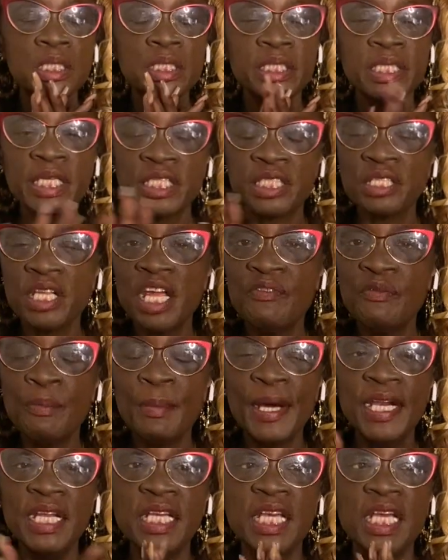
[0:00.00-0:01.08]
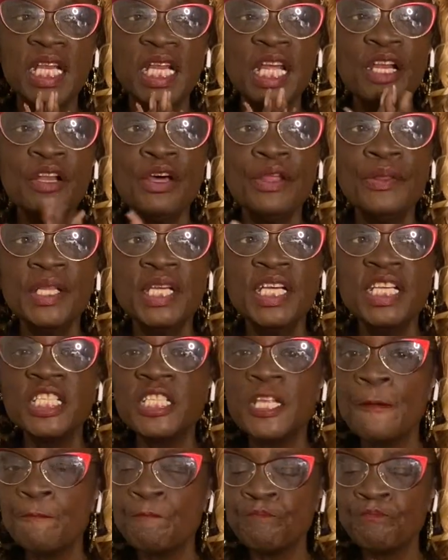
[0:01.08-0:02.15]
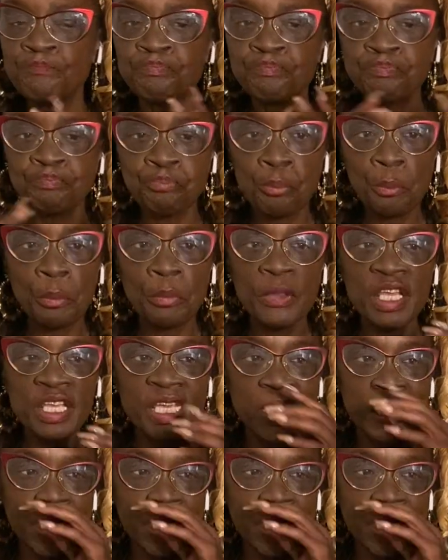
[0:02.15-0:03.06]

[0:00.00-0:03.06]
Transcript: Yeah, so everybody get in on this, get